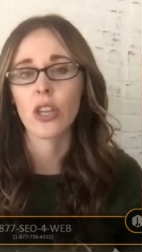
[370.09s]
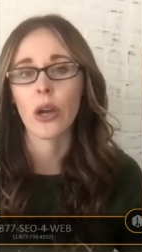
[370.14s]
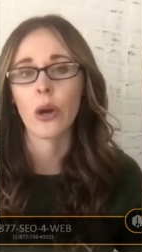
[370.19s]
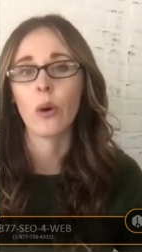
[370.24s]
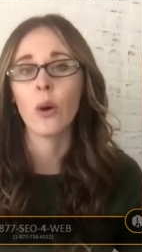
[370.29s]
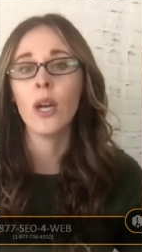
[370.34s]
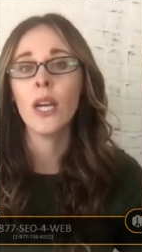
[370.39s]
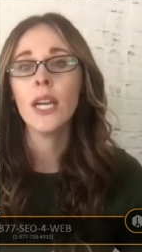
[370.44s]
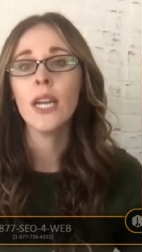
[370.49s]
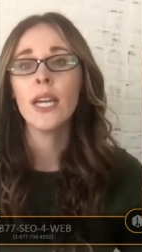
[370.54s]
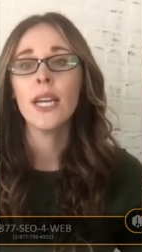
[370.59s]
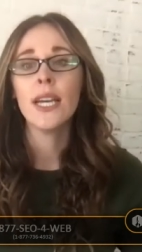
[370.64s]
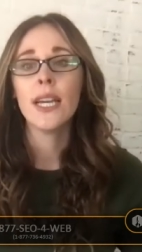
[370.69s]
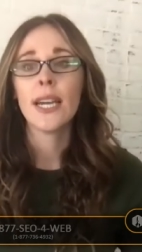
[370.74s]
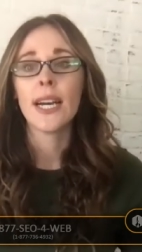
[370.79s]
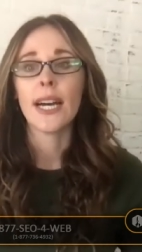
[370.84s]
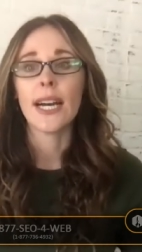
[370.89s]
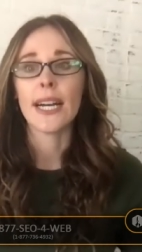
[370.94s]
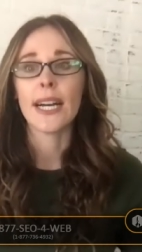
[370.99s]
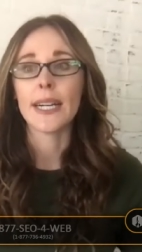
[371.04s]
So
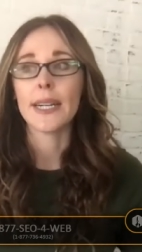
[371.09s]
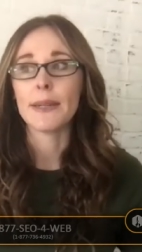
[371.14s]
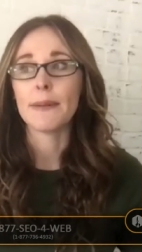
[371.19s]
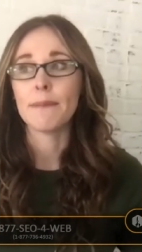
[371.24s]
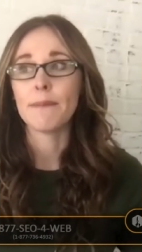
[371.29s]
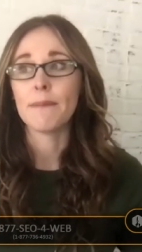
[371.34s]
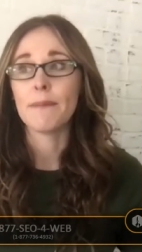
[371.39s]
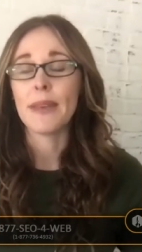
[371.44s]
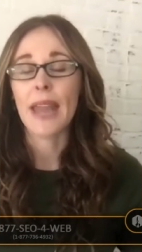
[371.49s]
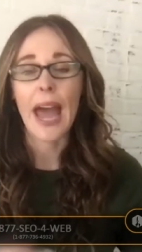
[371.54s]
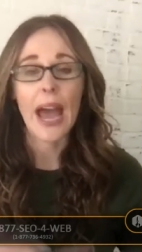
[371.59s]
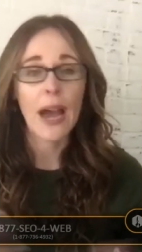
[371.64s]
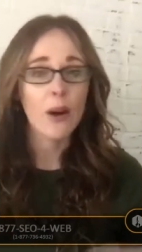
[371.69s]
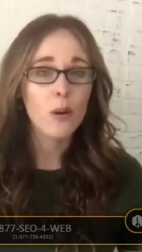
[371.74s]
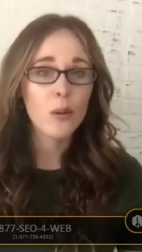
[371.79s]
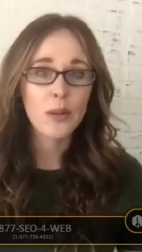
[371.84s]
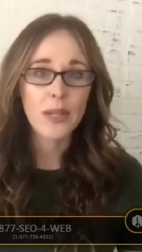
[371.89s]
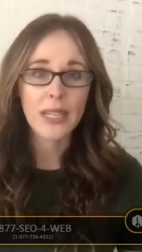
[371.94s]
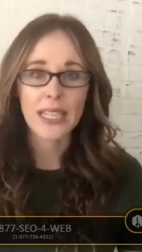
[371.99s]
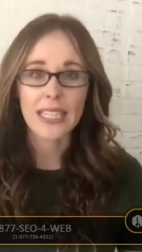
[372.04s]
um,
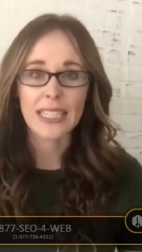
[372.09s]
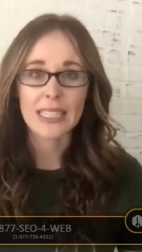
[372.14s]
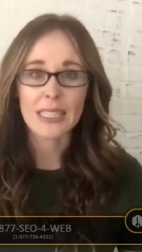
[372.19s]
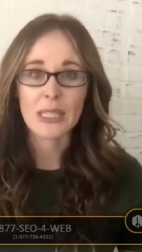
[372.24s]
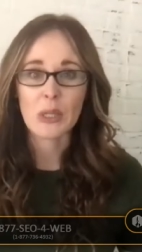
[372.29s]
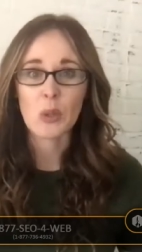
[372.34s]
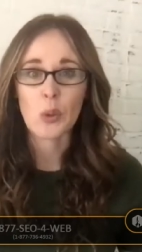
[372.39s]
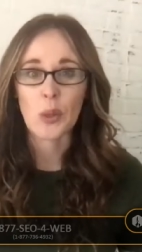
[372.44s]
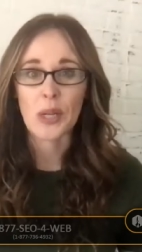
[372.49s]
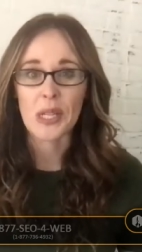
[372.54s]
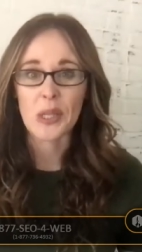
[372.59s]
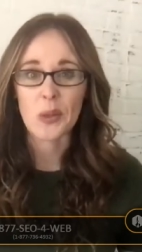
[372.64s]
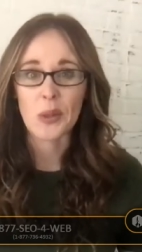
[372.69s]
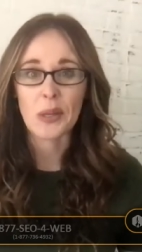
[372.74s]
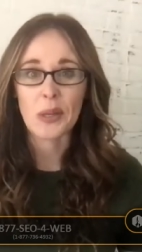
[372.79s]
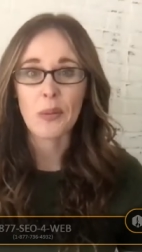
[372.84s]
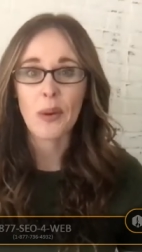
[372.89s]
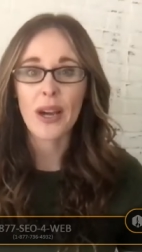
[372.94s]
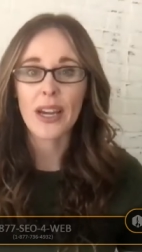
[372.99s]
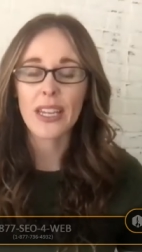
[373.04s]
now in
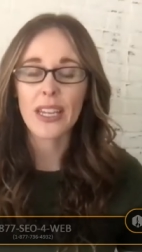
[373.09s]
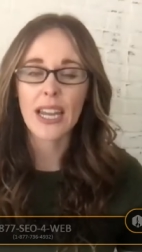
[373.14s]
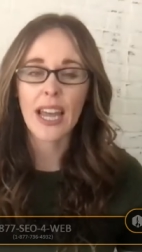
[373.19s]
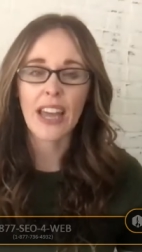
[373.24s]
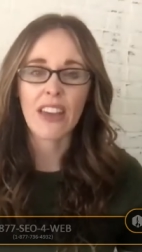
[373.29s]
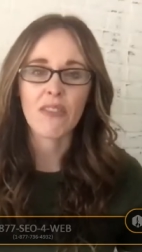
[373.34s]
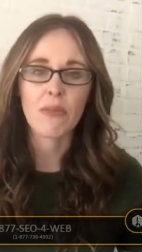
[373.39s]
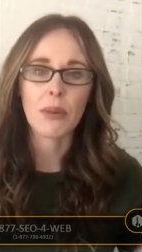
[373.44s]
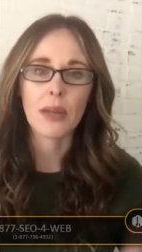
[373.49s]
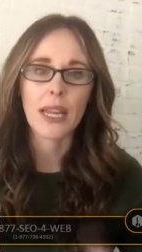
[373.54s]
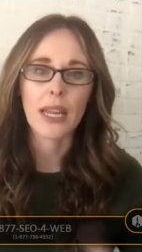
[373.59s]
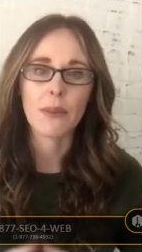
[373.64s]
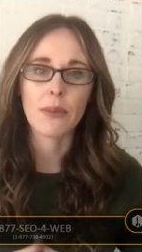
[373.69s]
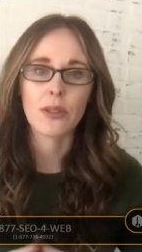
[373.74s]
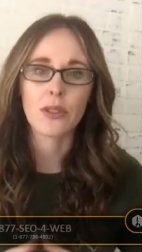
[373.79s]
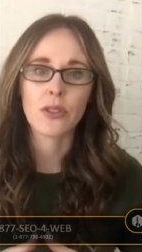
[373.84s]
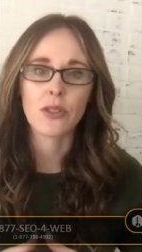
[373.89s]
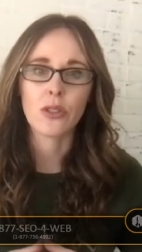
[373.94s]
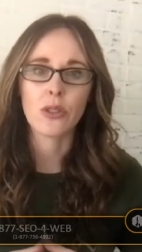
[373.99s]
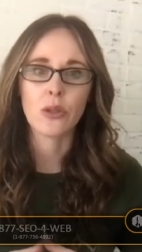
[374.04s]
2021, I've been
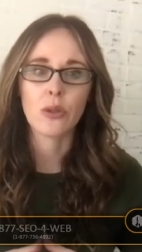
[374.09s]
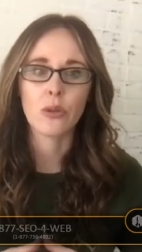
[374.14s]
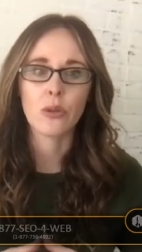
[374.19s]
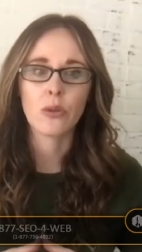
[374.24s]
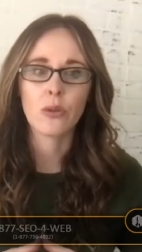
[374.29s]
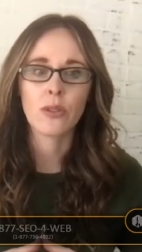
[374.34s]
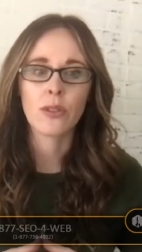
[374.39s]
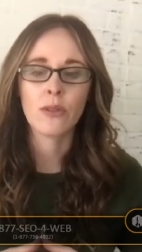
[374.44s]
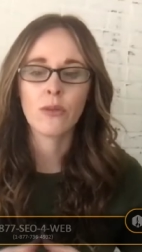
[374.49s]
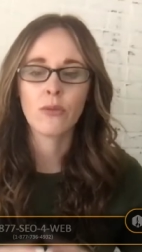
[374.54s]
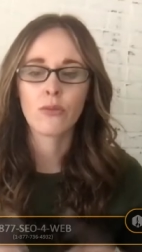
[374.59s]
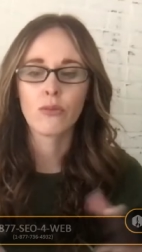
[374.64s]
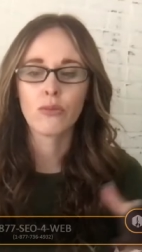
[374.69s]
able to